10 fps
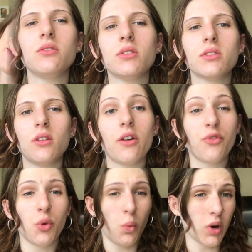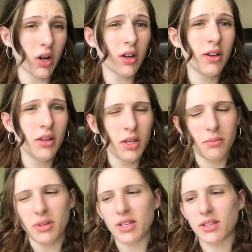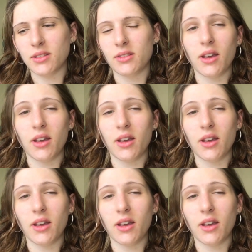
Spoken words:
I do this a lot for work because